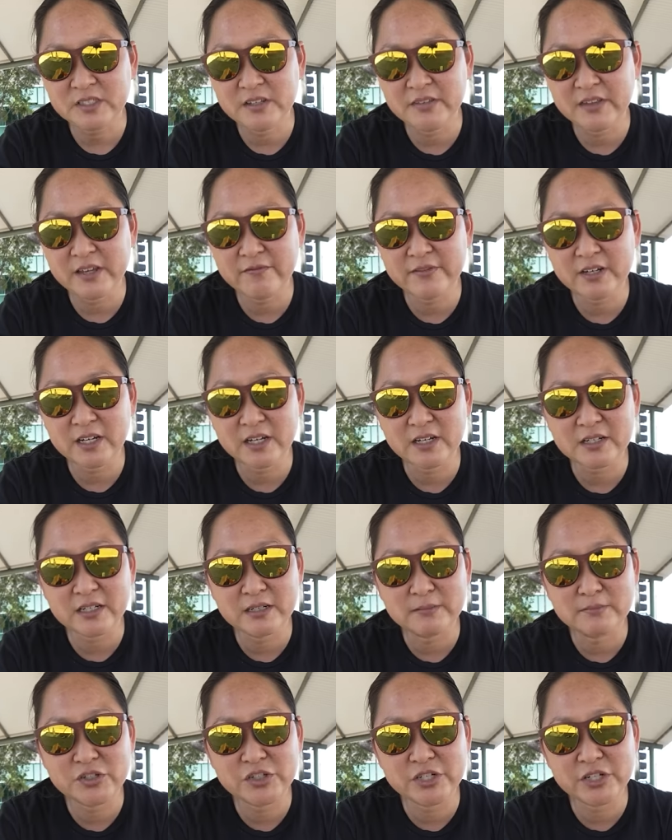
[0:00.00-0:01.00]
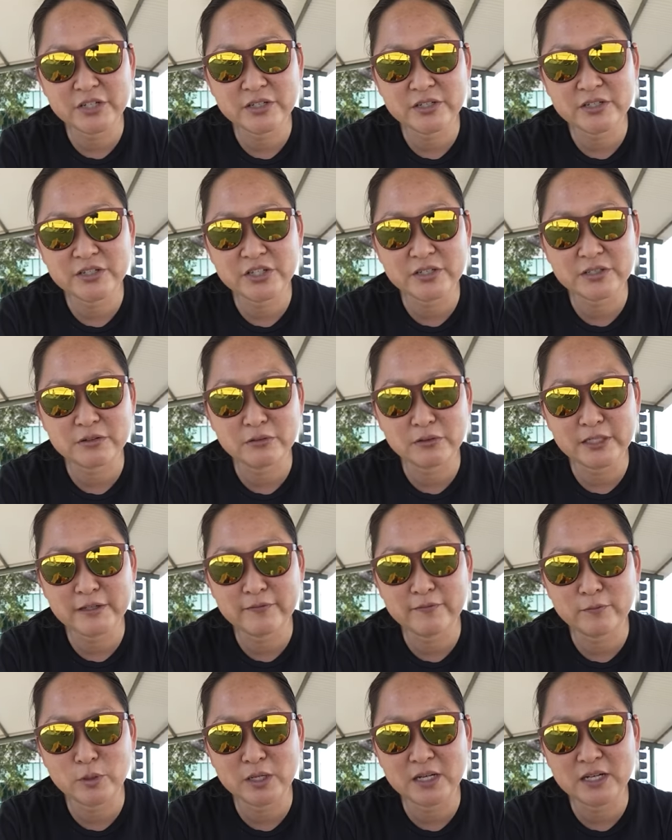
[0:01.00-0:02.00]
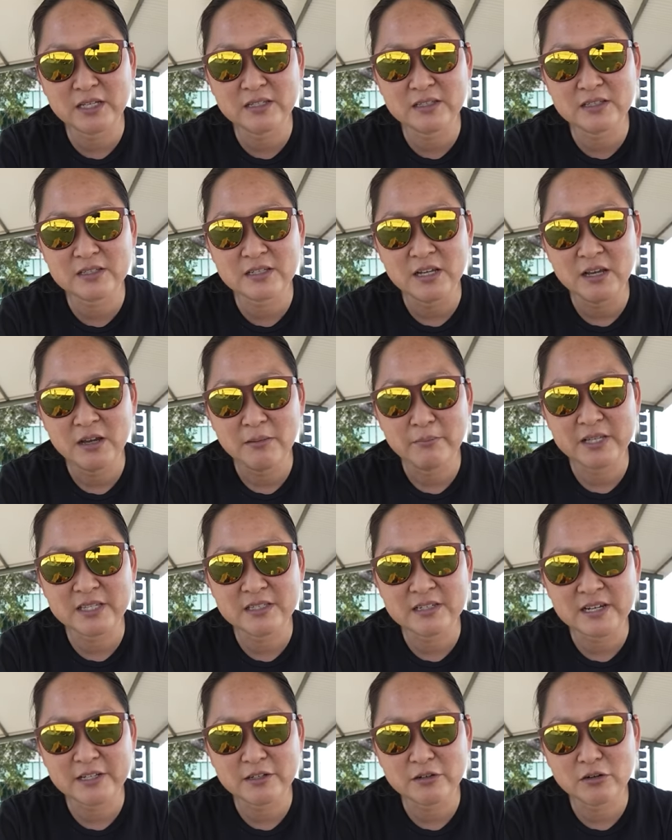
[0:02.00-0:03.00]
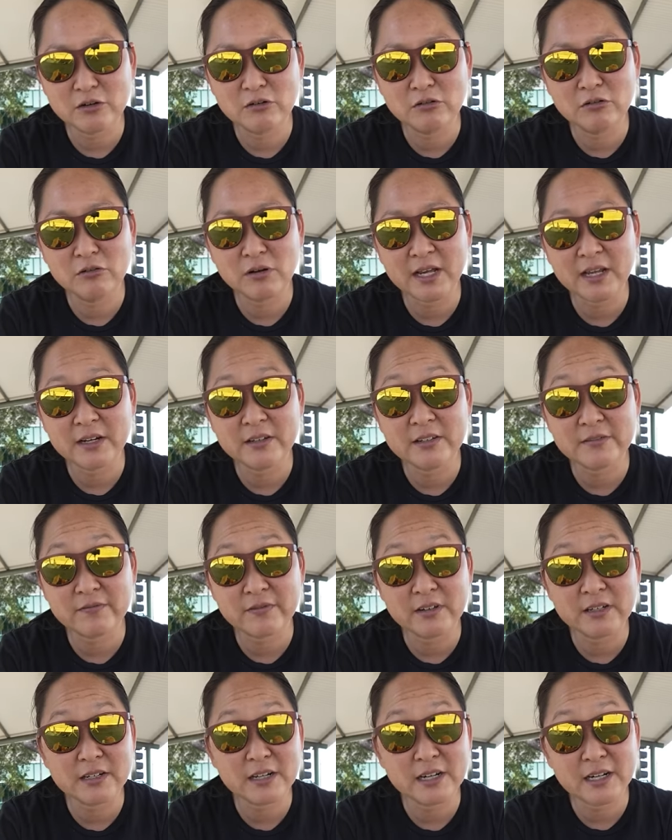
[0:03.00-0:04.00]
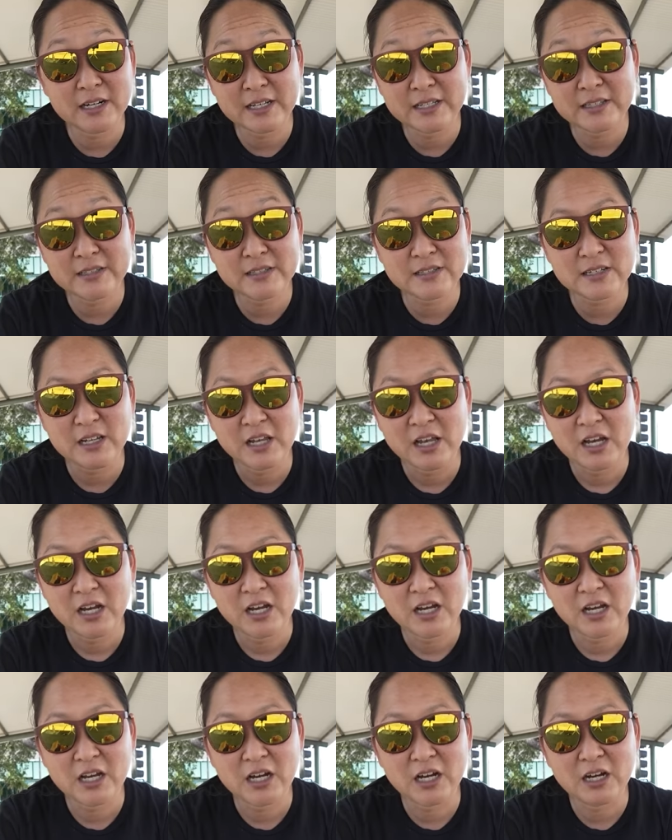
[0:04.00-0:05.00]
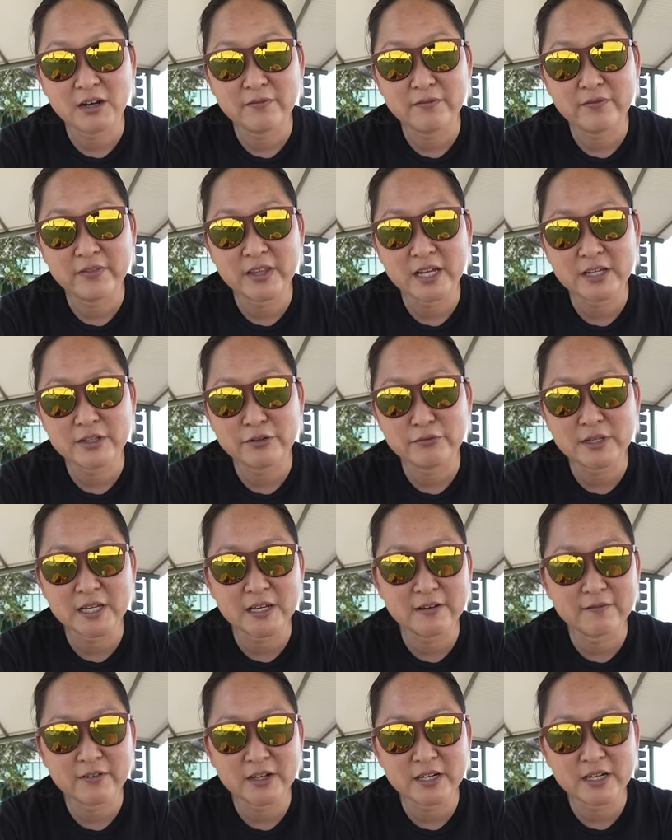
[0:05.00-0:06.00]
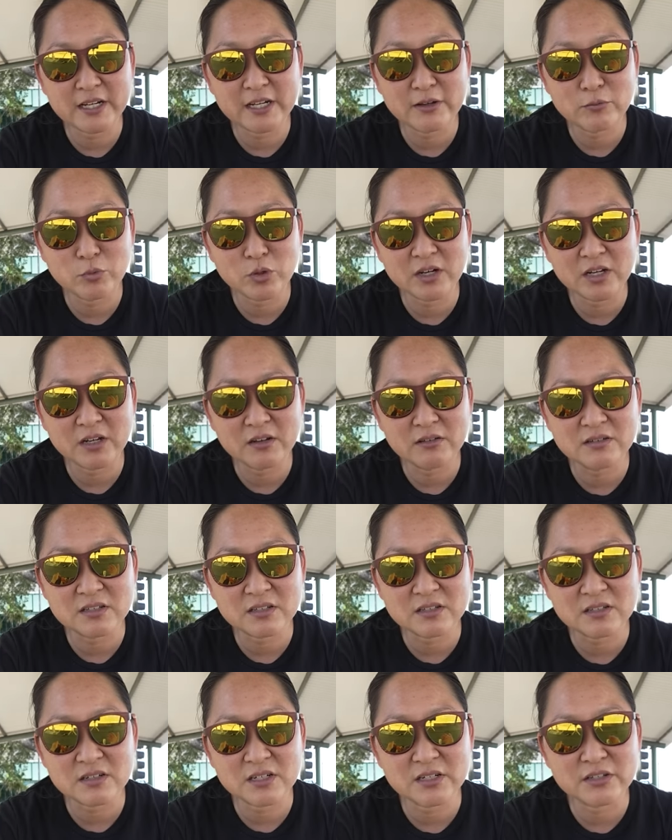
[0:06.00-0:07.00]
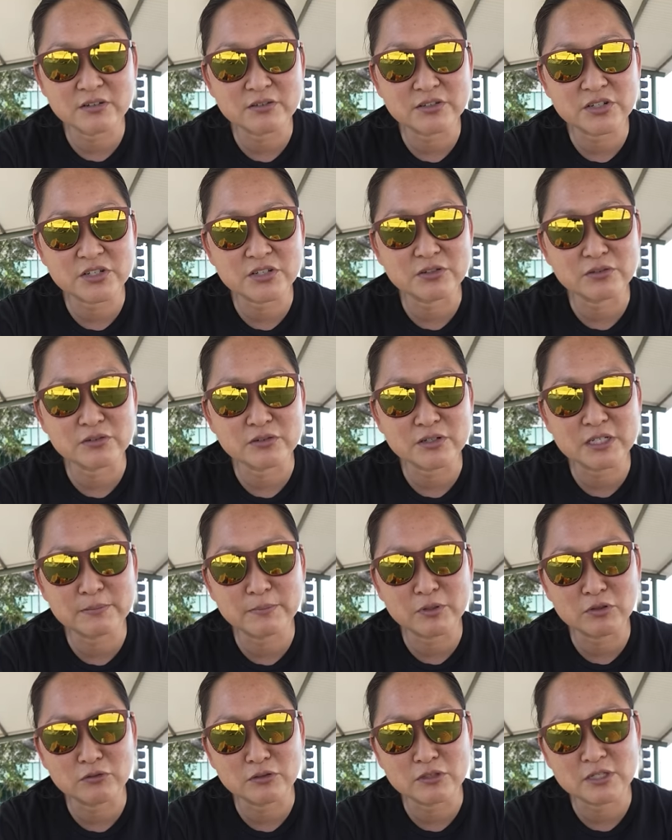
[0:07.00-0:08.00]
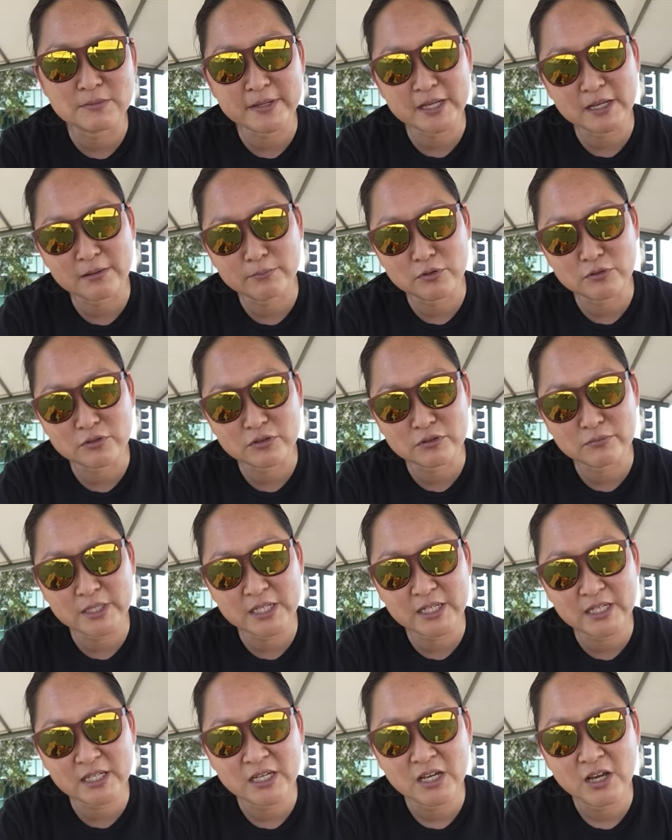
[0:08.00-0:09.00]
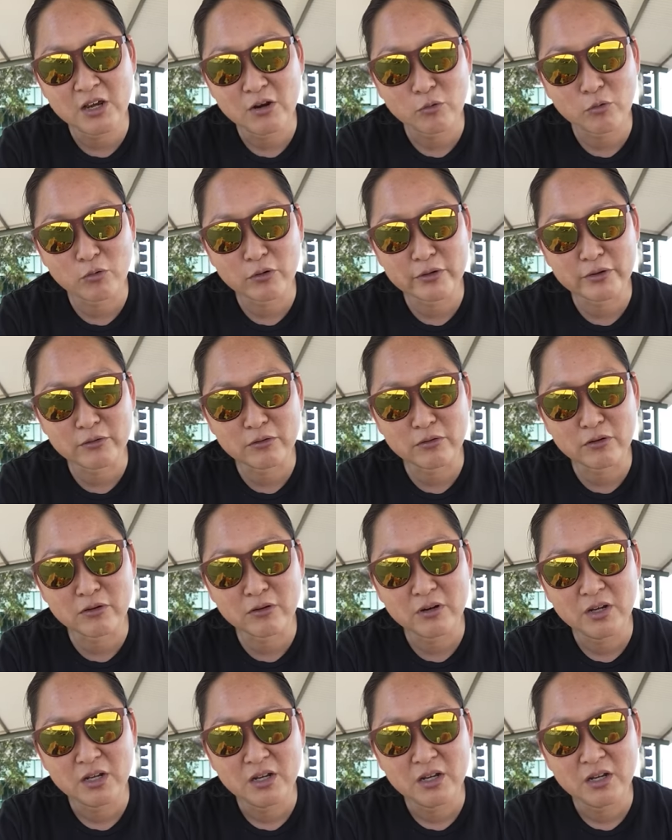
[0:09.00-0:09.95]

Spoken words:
They've got shiso leaf ones, mentaiko, and different kinds that you can't find anywhere else. It's not just your typical spam musubi or your